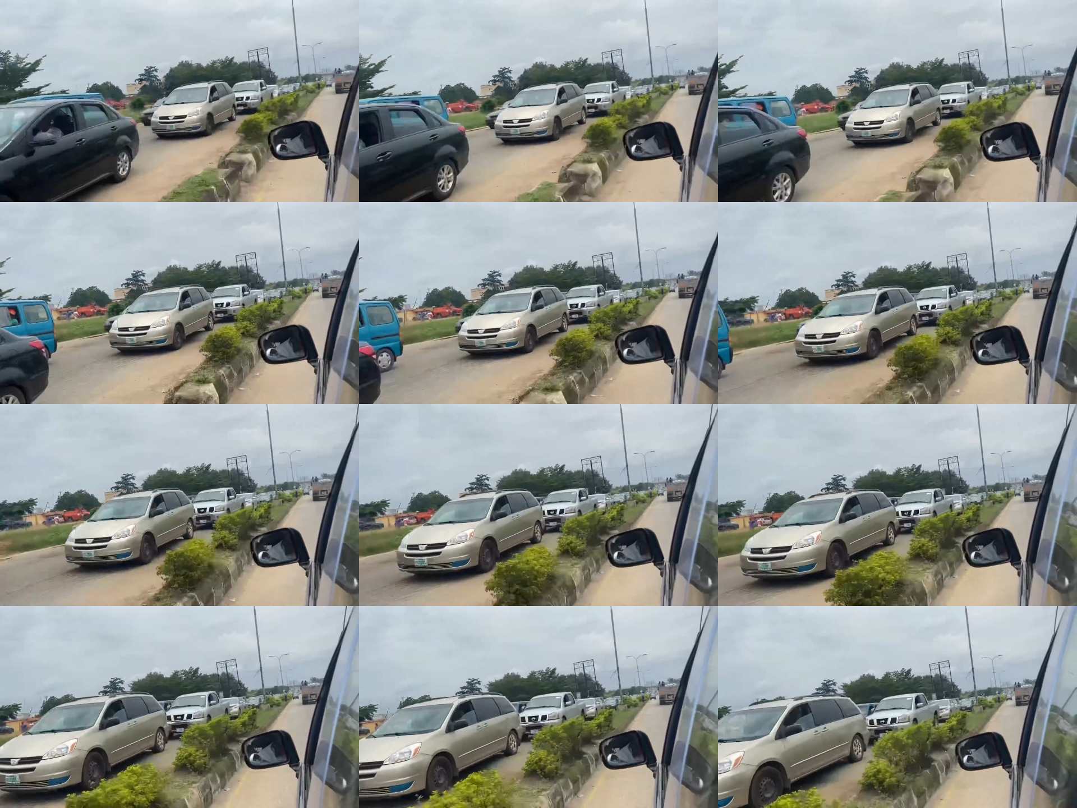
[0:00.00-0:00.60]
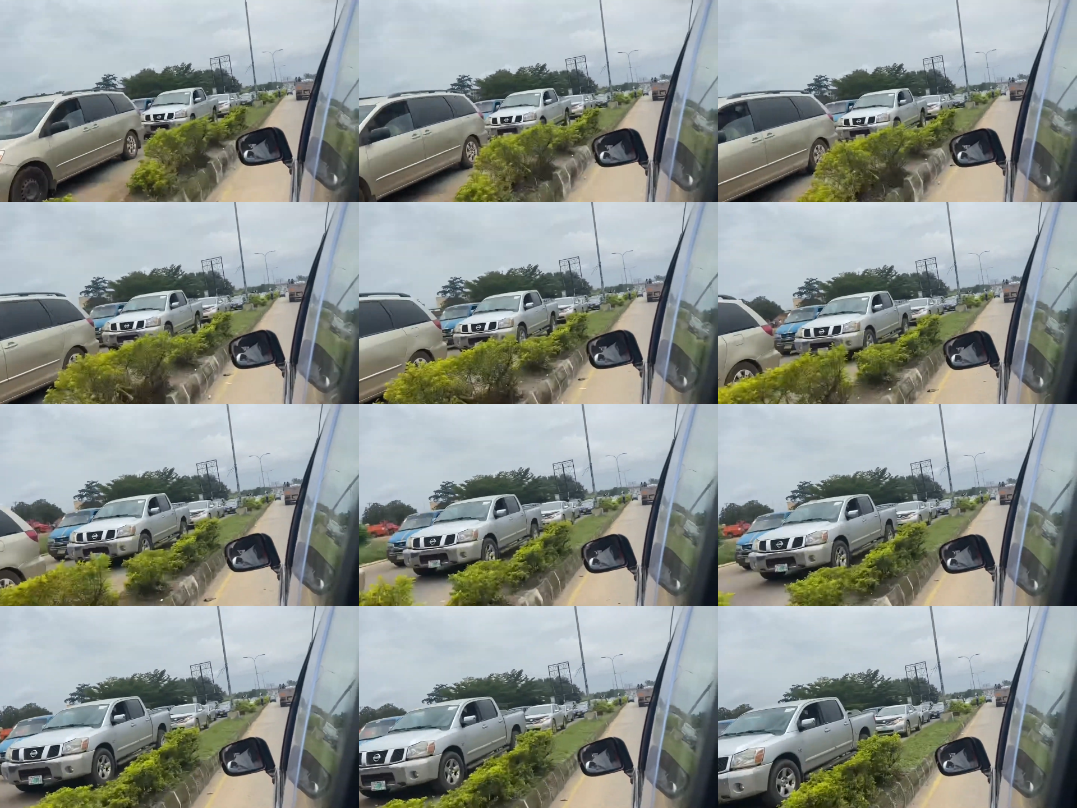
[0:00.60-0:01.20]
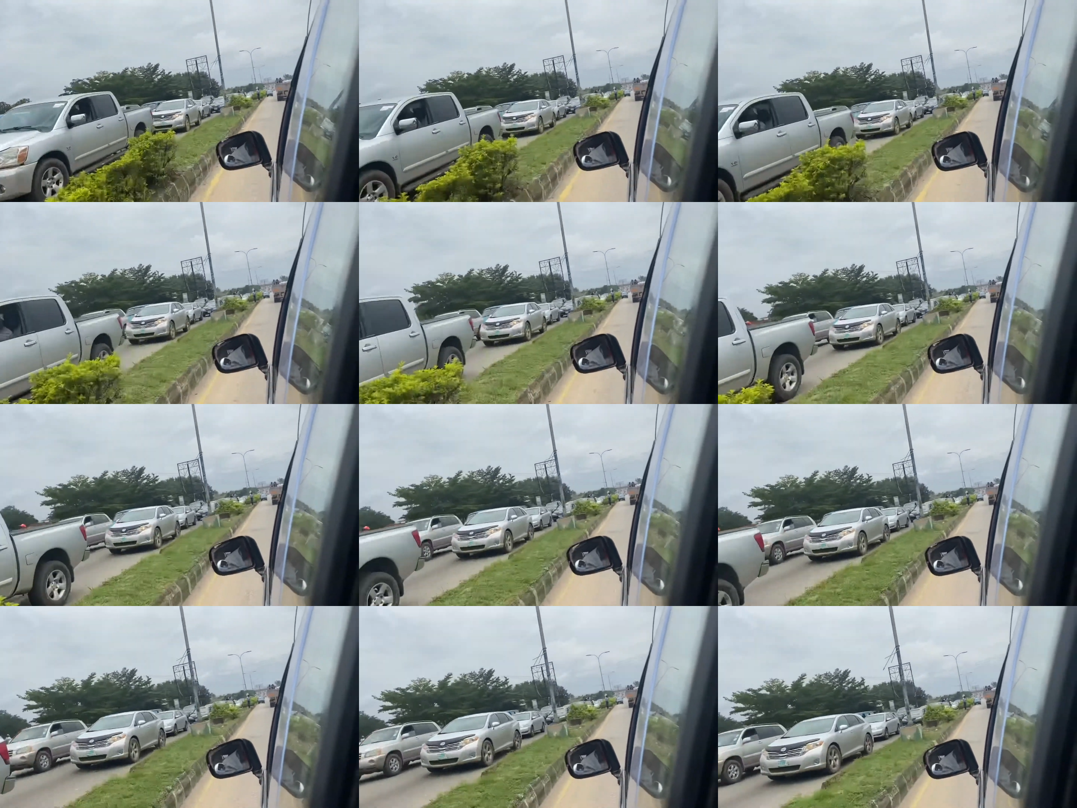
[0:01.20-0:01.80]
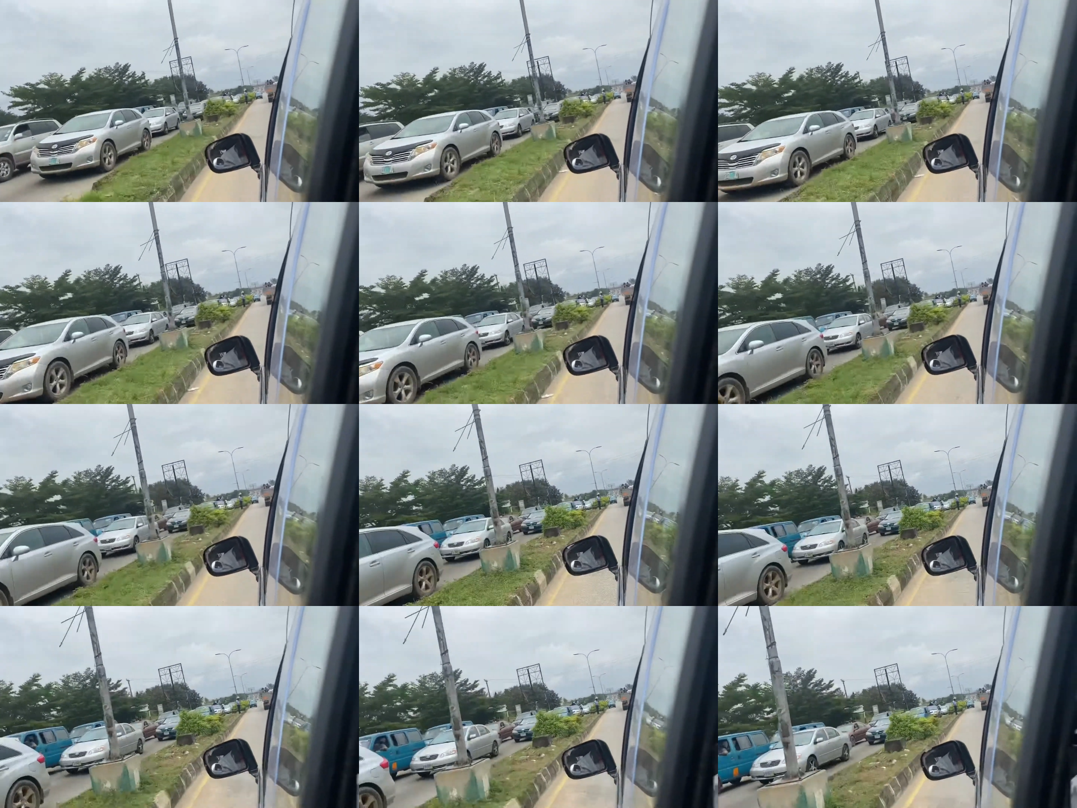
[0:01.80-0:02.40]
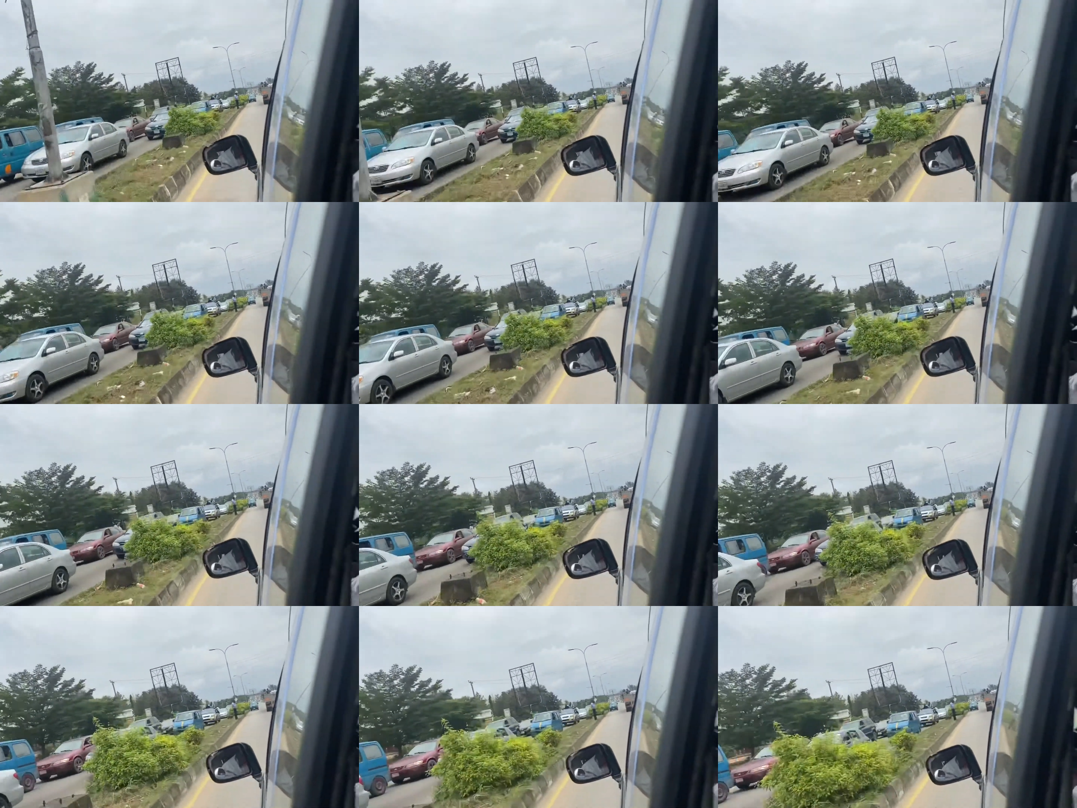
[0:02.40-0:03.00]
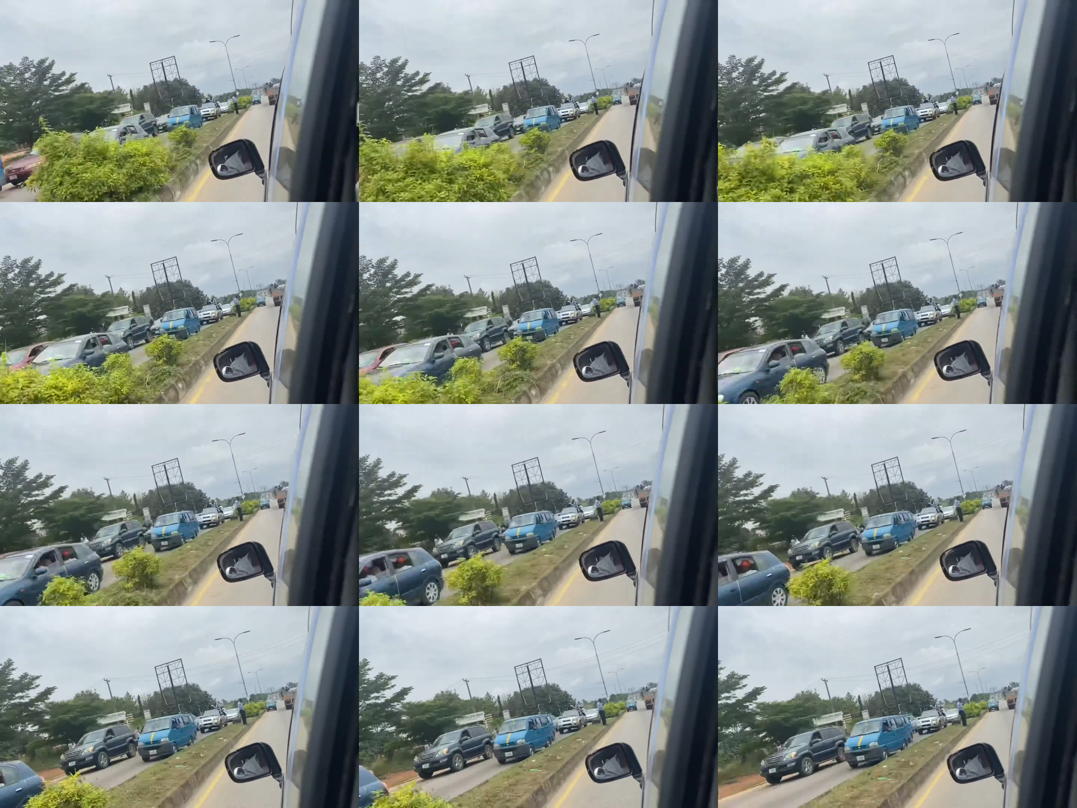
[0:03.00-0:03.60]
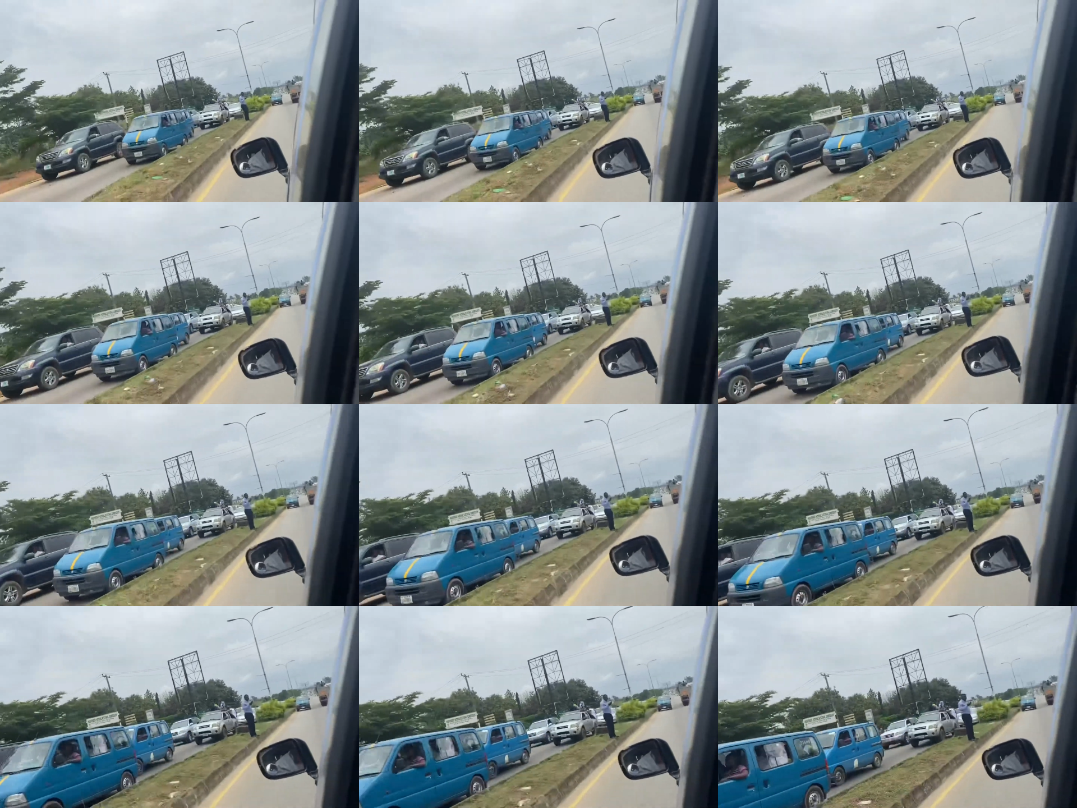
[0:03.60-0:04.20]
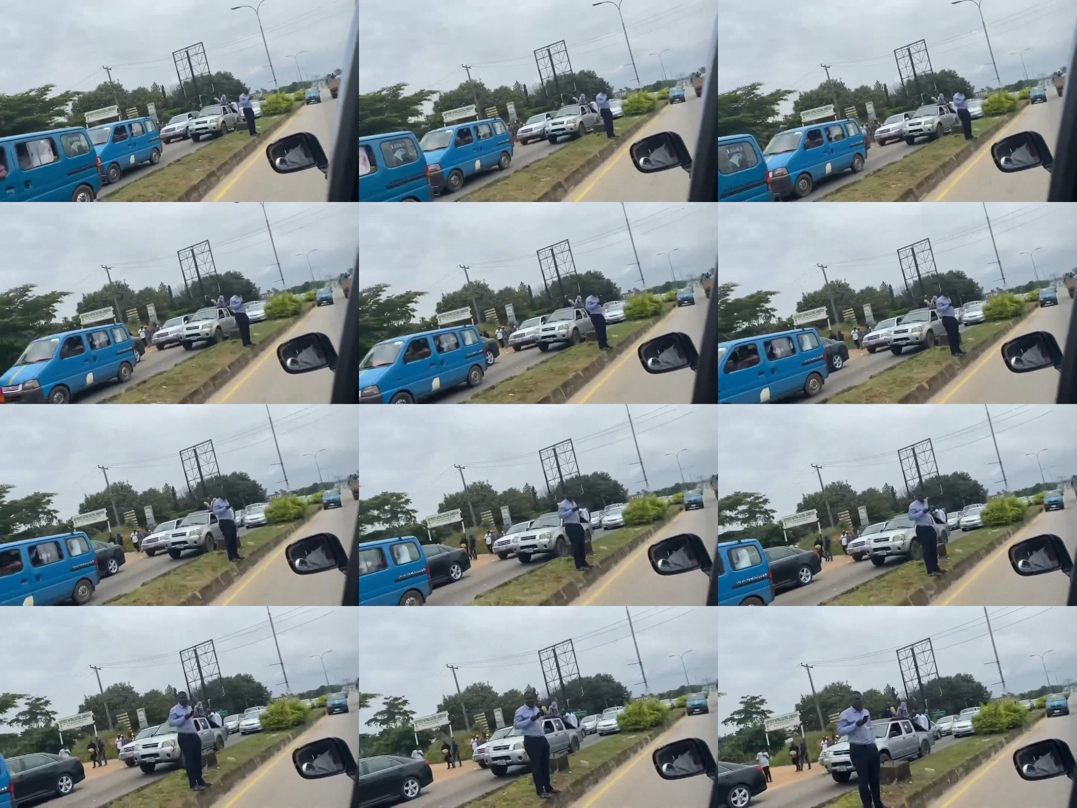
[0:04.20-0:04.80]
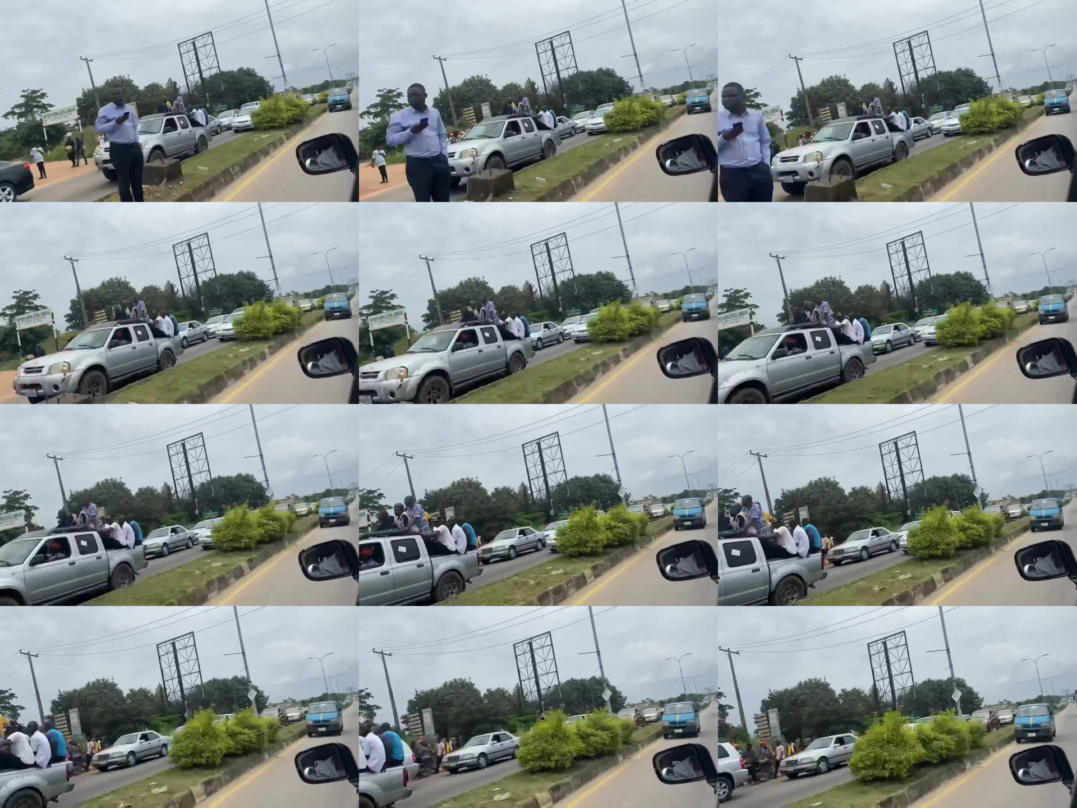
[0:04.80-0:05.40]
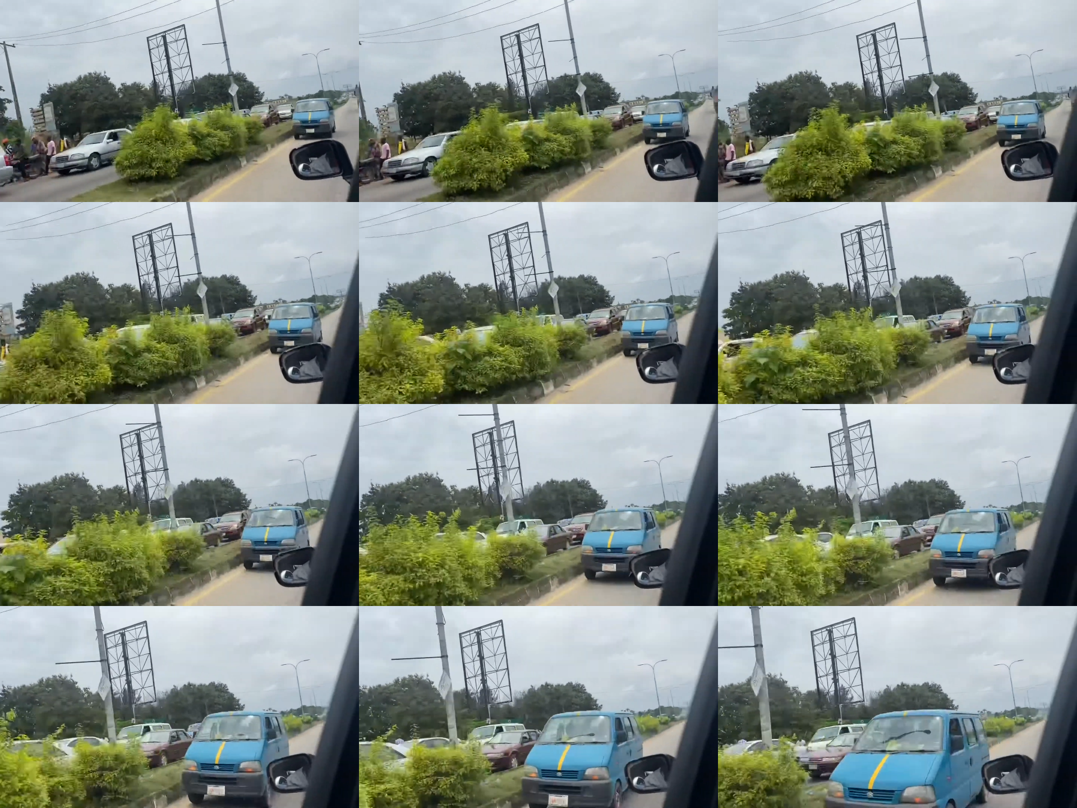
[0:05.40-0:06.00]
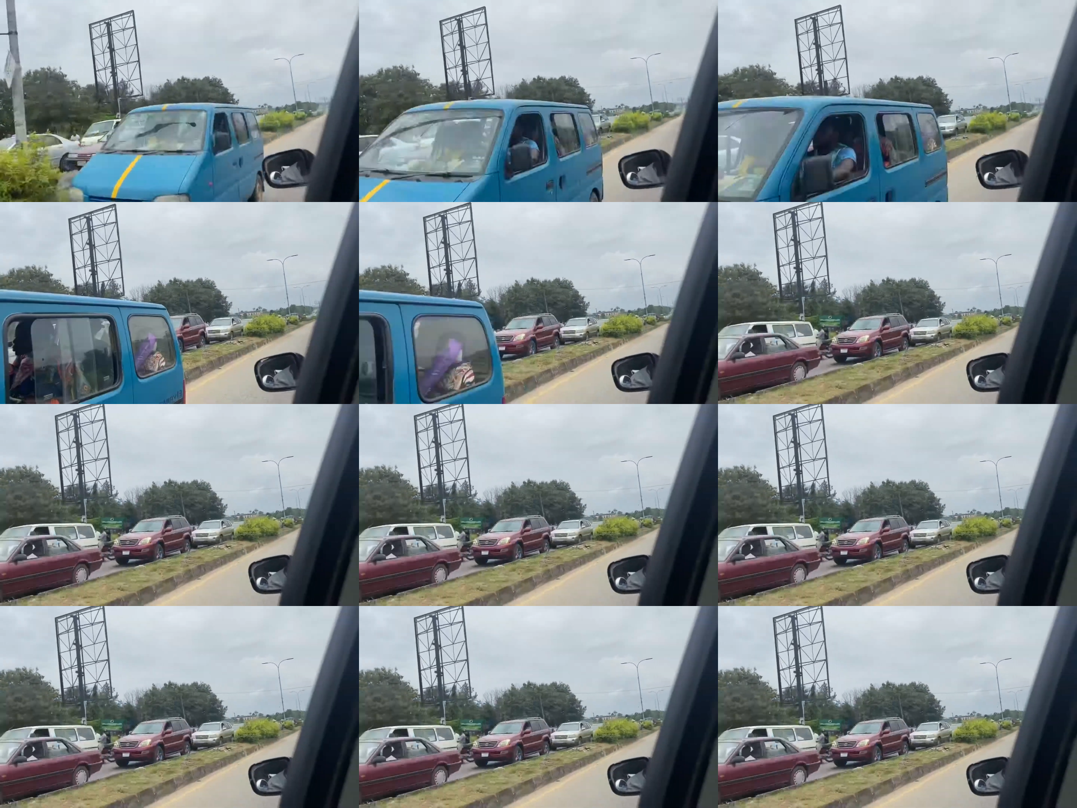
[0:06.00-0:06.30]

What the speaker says: Nobody's mouth can be seen.